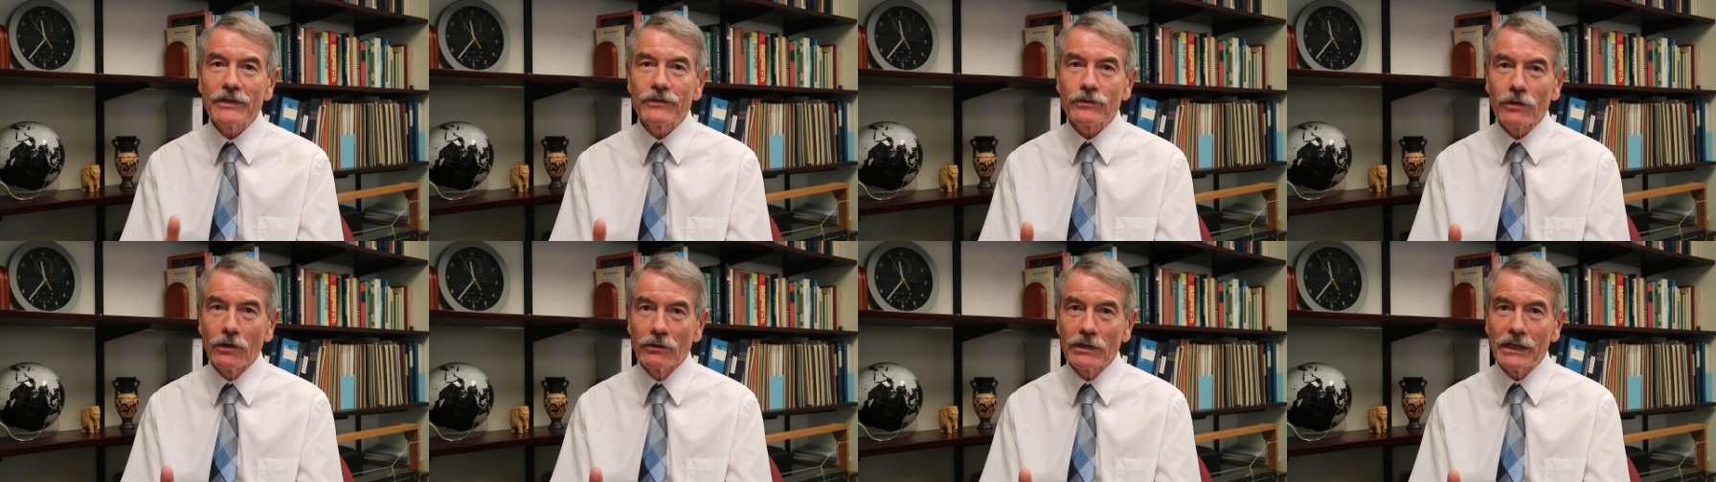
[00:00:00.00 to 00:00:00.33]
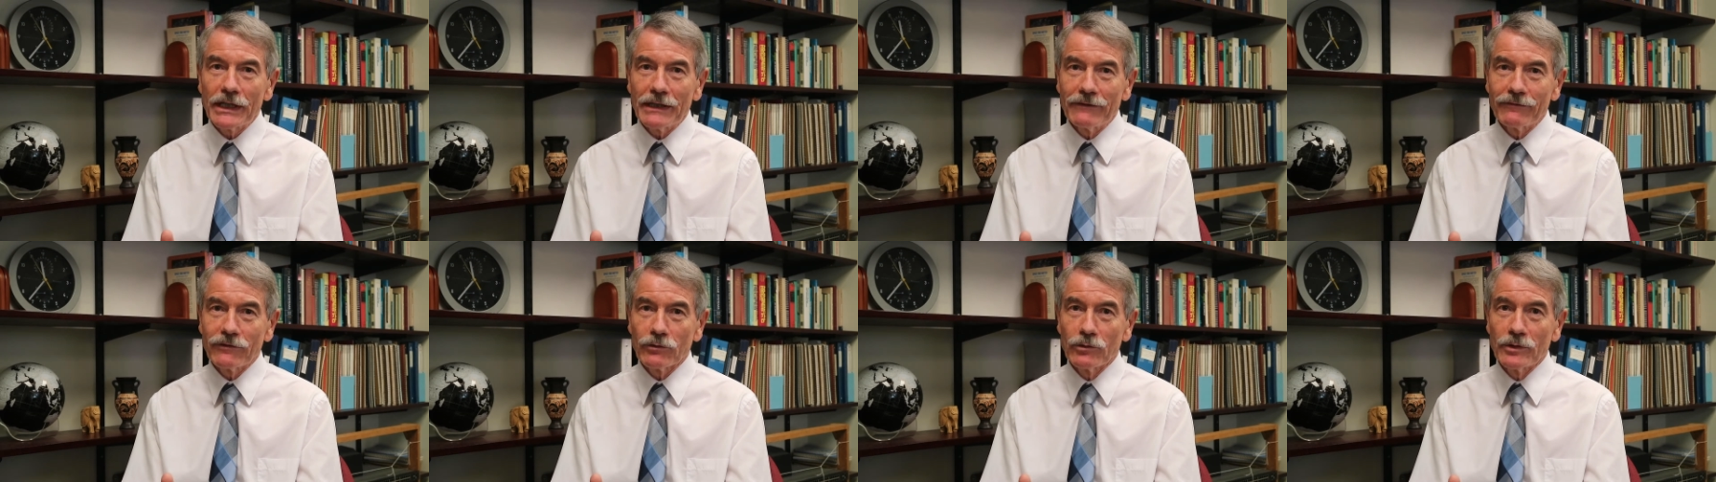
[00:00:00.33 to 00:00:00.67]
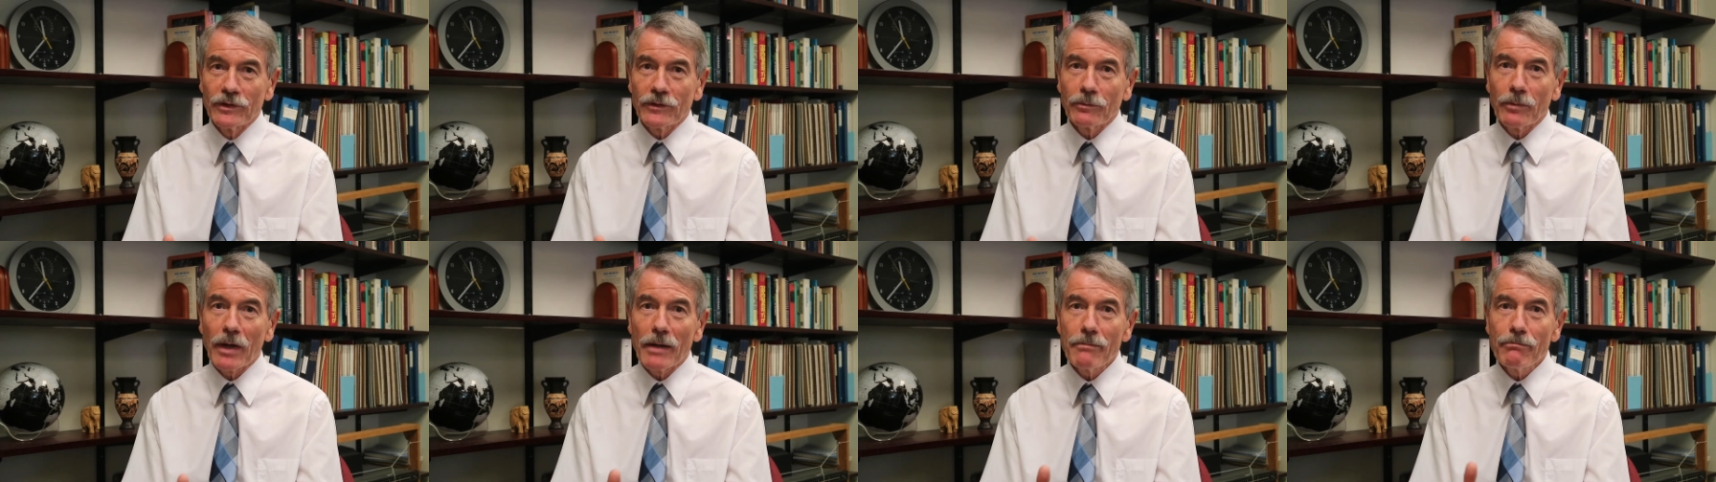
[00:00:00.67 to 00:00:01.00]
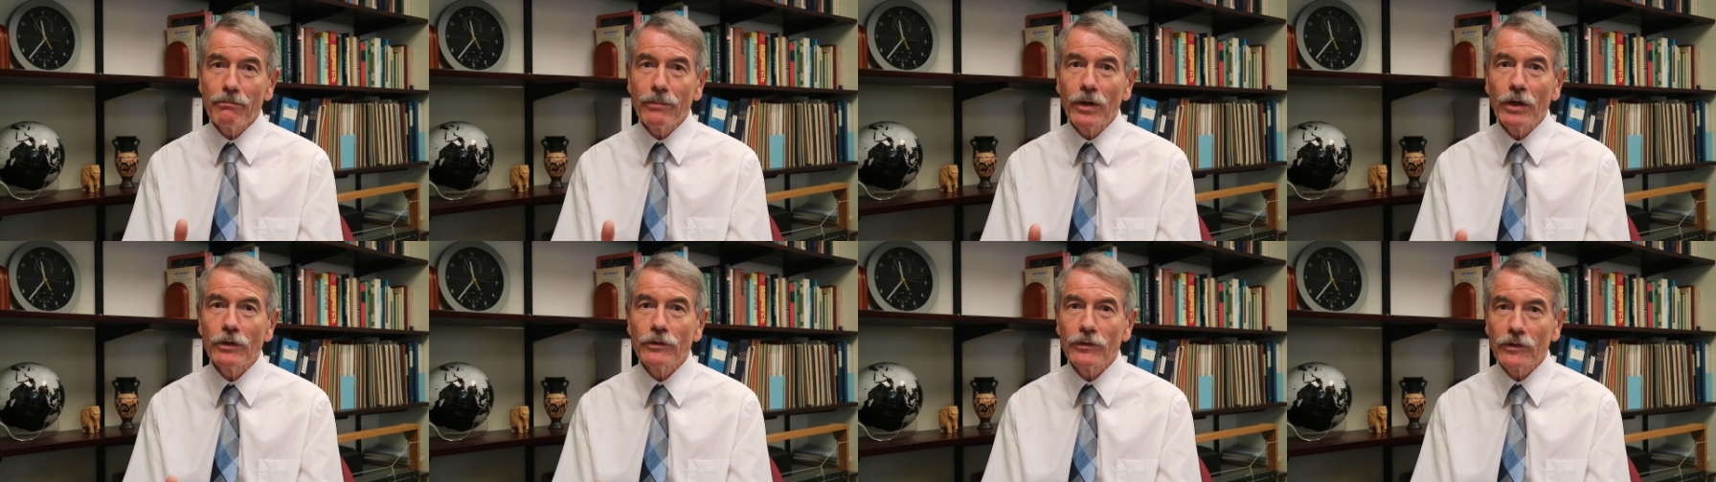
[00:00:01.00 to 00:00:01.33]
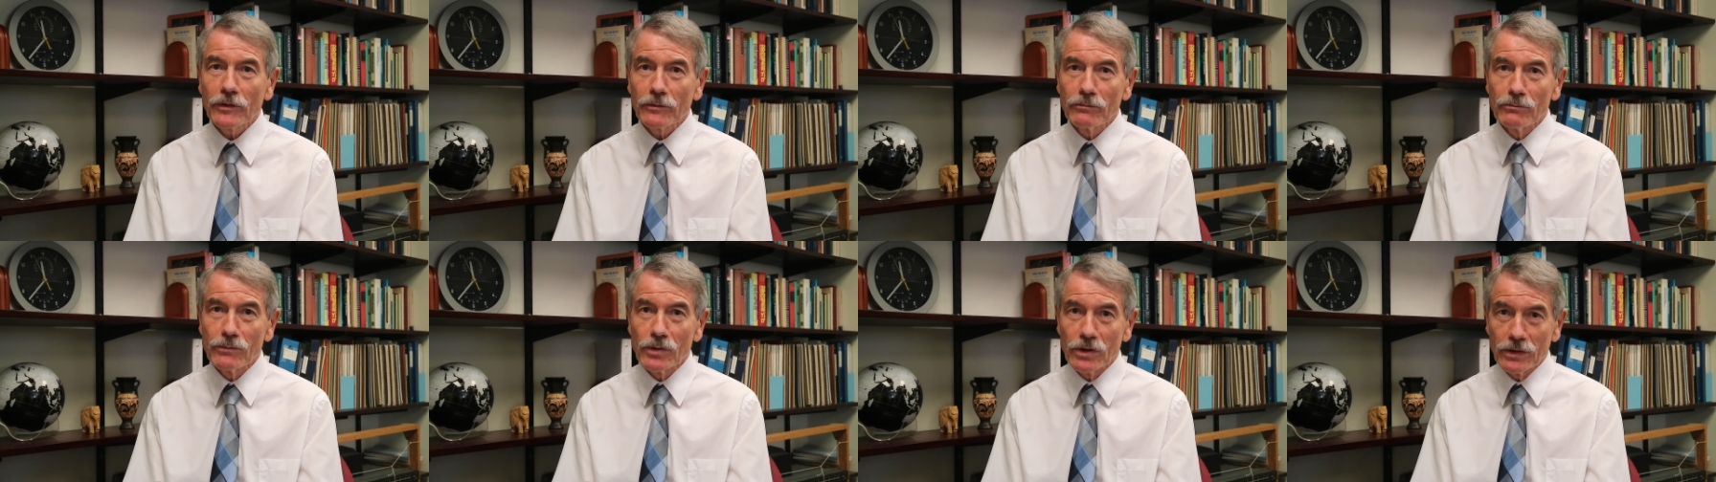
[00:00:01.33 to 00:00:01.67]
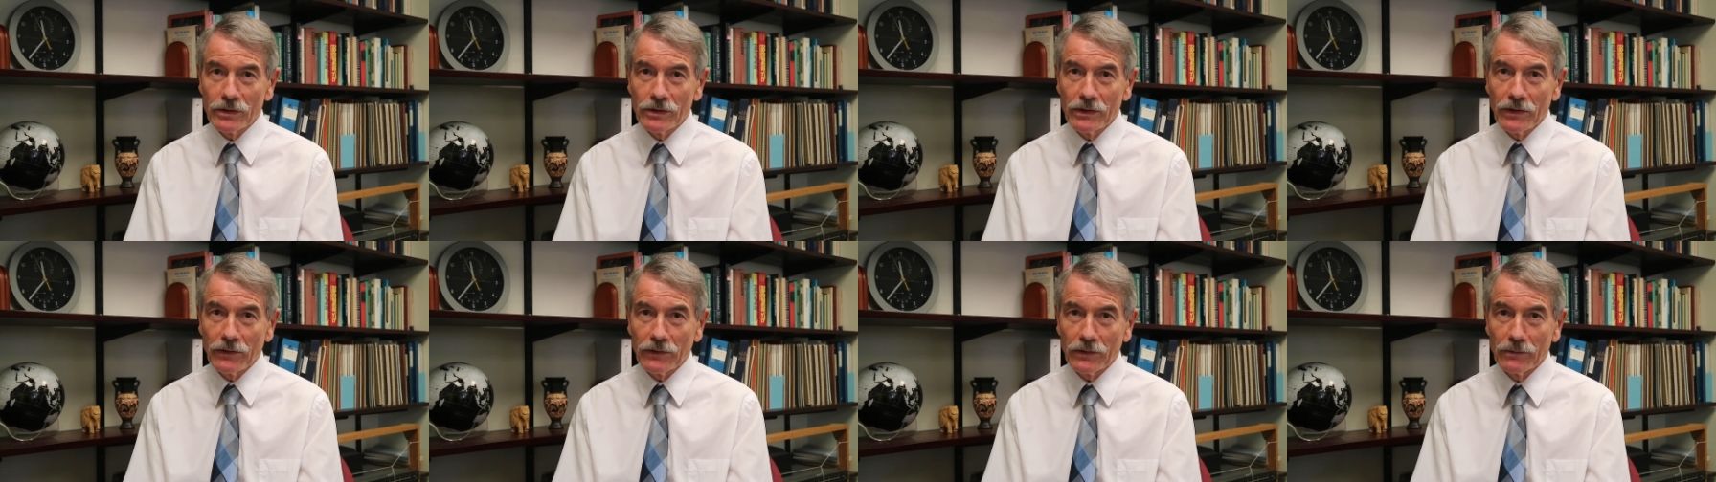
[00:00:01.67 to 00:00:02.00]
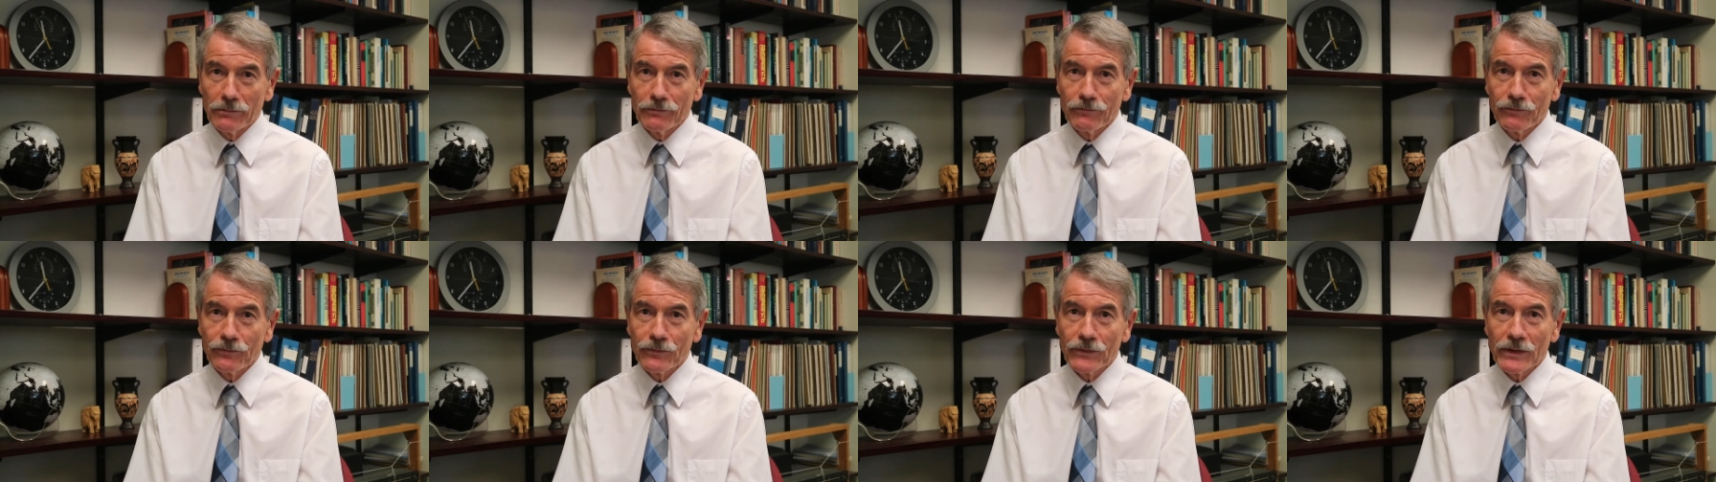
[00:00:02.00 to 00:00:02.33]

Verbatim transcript: strongly influenced by postmodernism.